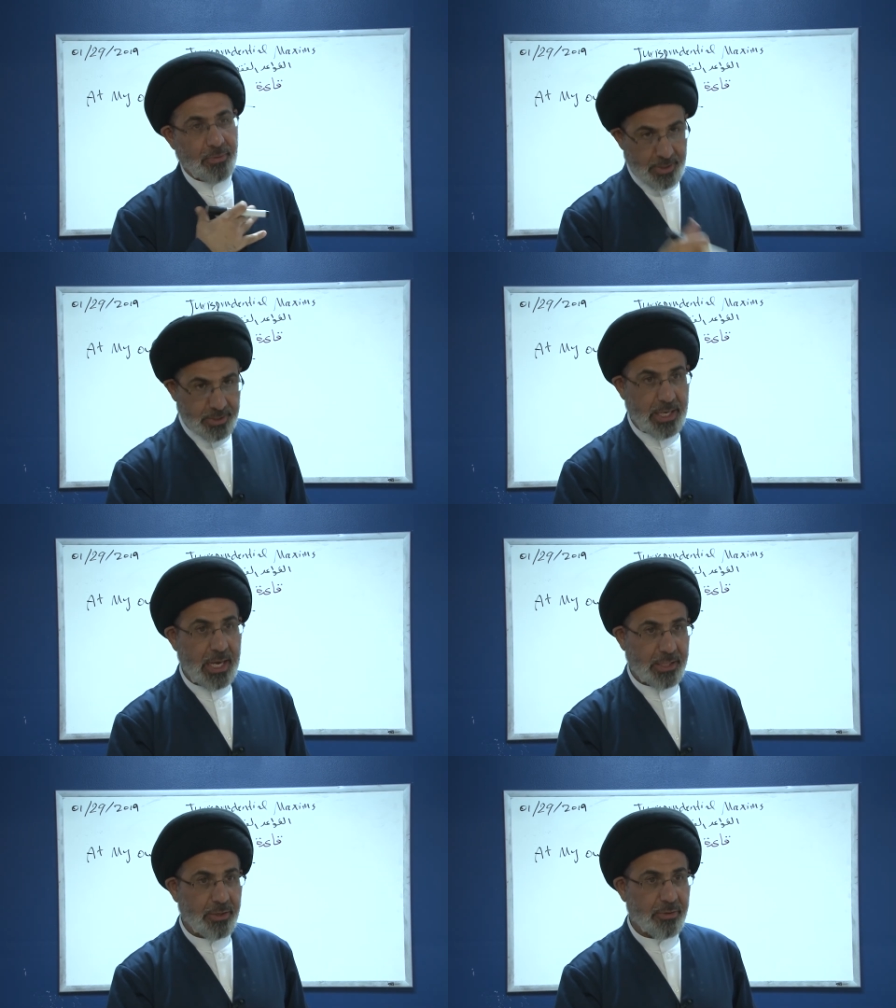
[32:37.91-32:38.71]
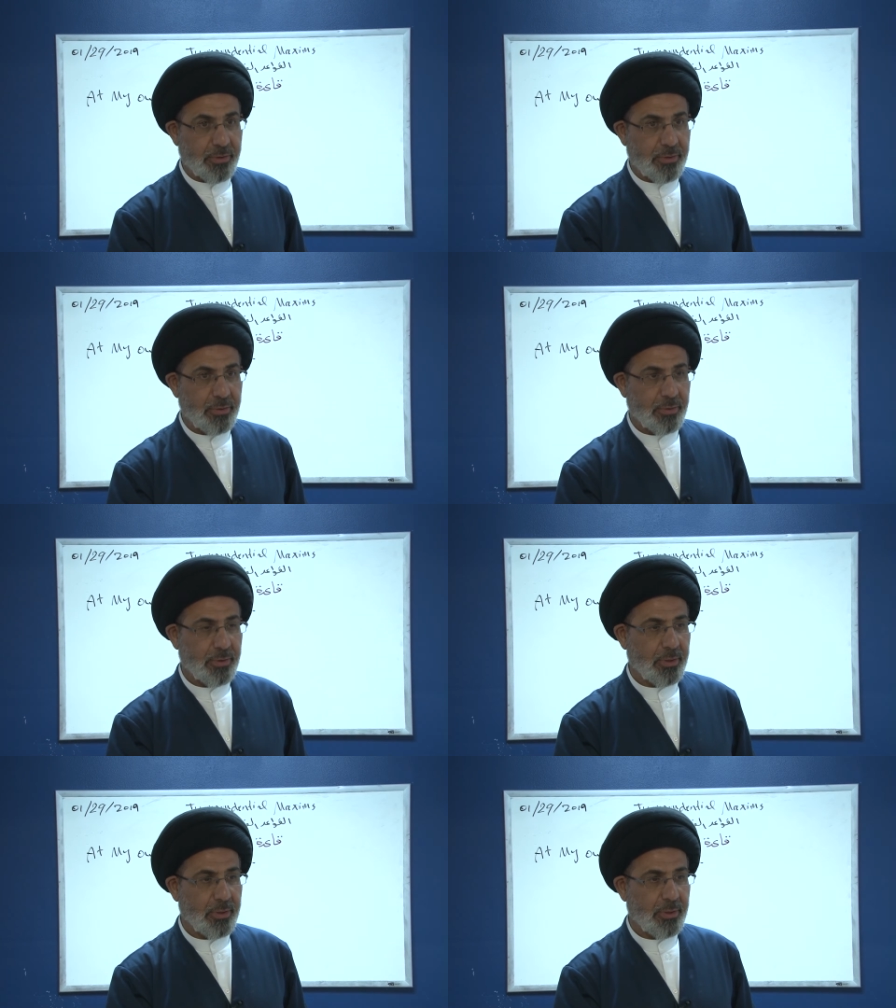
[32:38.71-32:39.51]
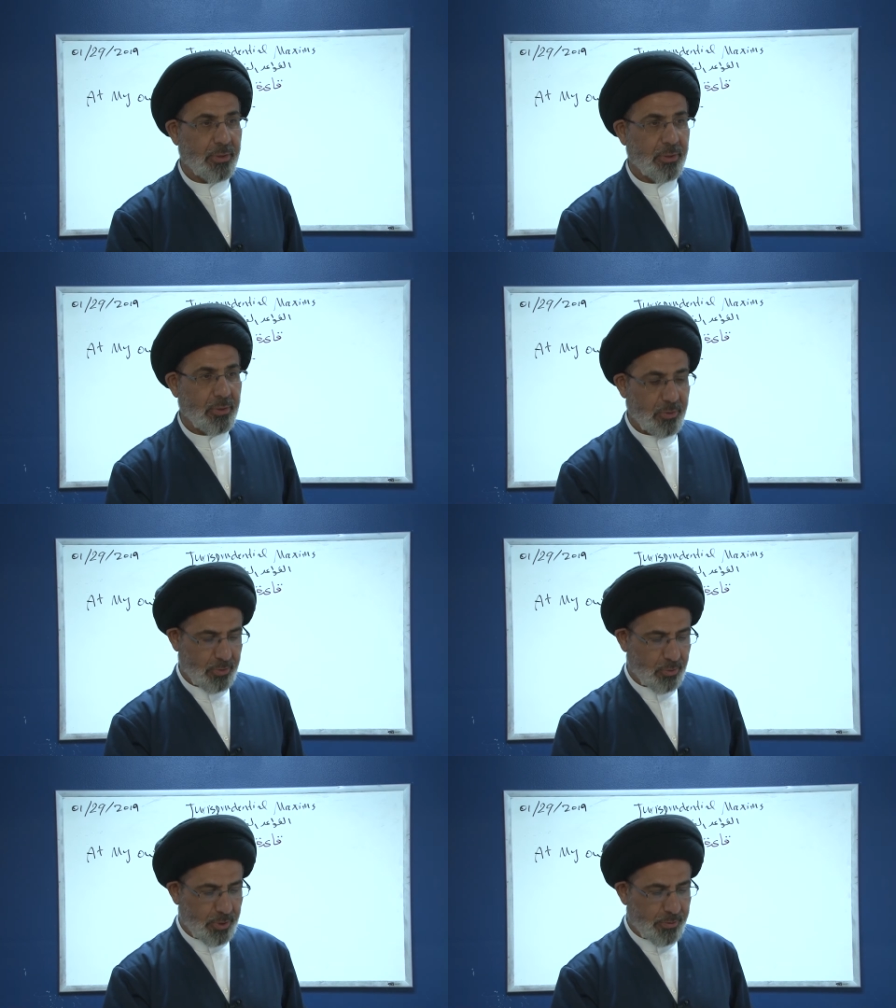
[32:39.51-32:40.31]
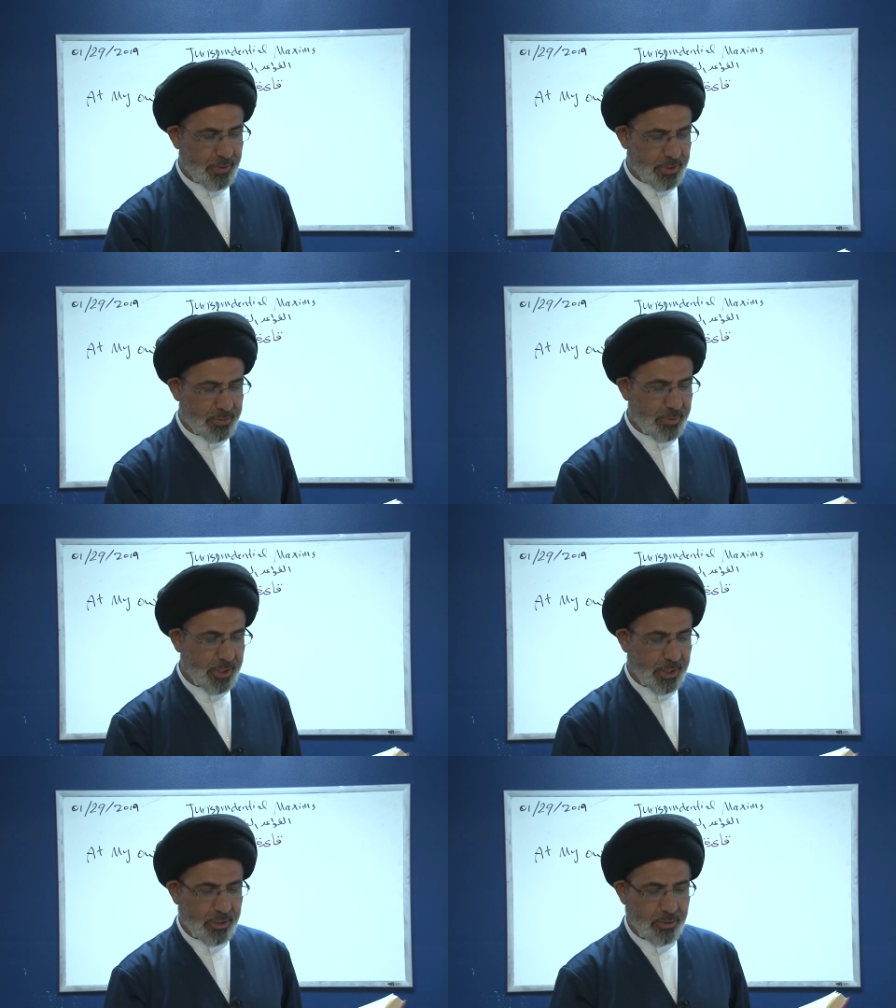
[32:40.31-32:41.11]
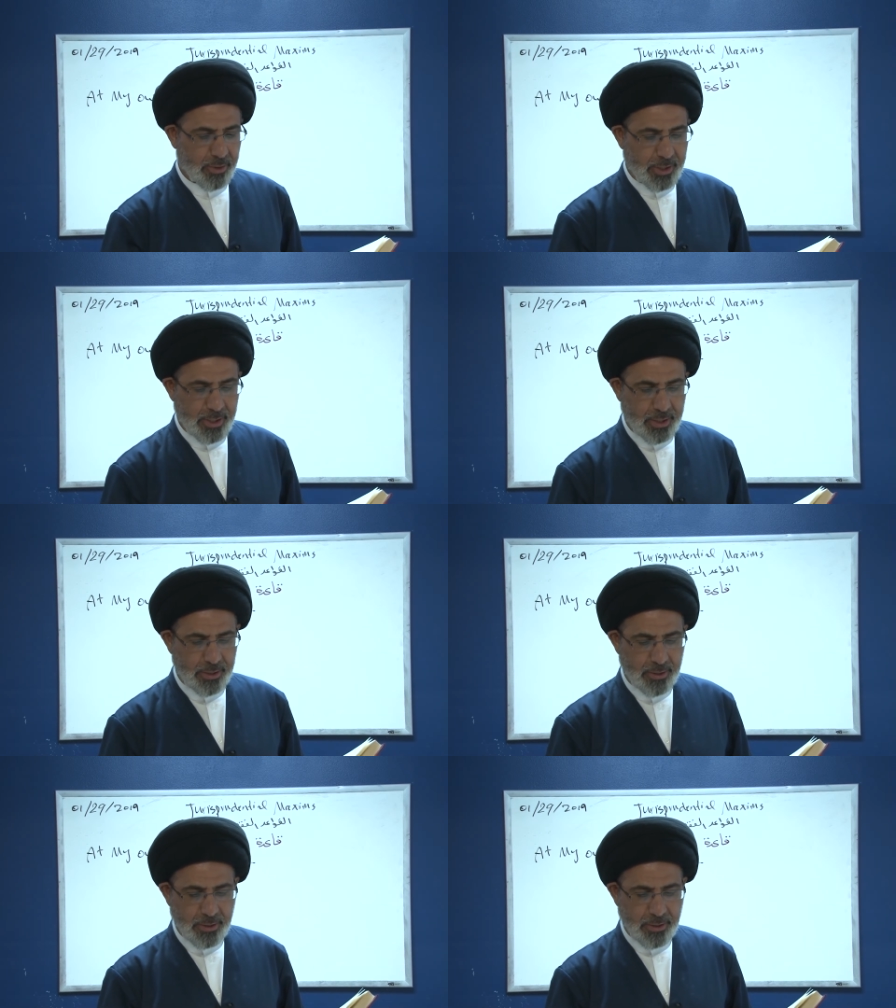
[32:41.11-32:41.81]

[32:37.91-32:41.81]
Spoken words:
There is a hadith in this meaning, okay?